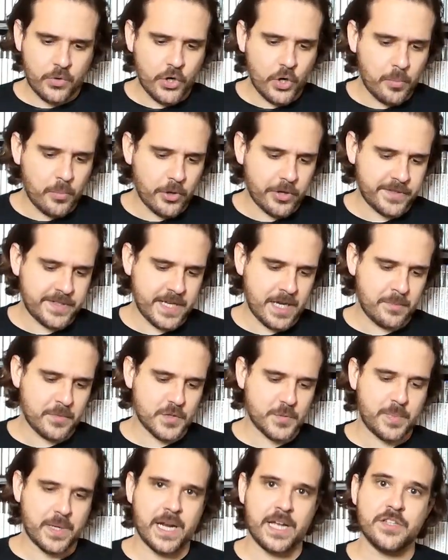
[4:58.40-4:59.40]
no more
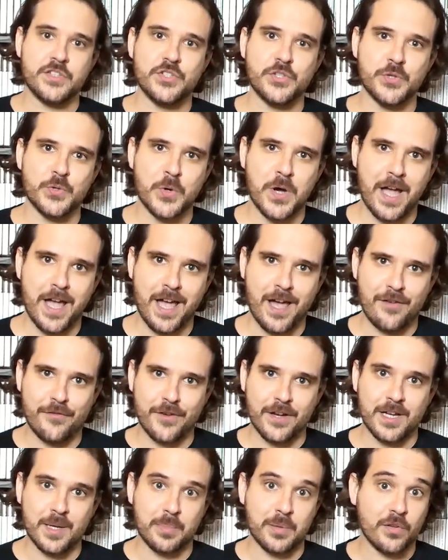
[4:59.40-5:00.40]
demos, but I do
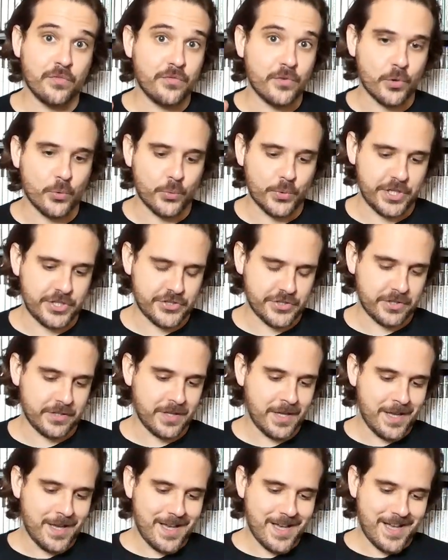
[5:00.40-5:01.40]
have a couple of
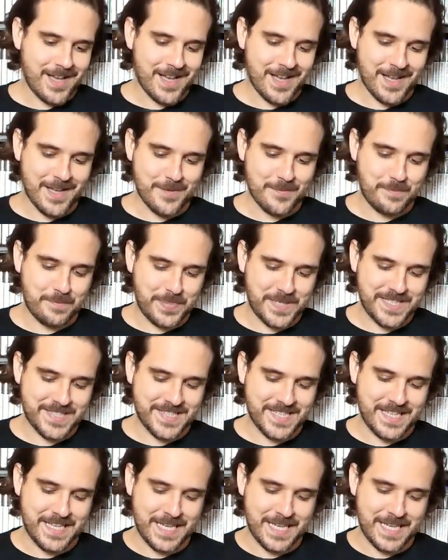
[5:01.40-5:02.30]
original PC